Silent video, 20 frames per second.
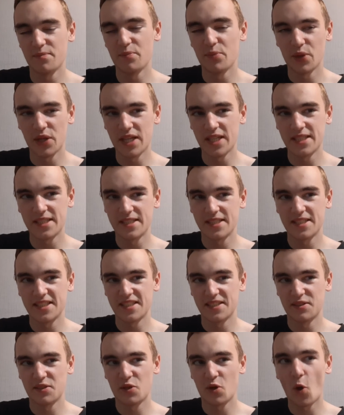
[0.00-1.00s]
but it's
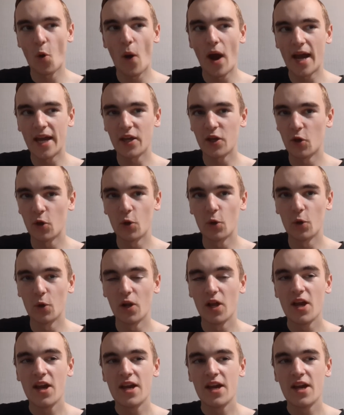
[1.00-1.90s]
quite cool.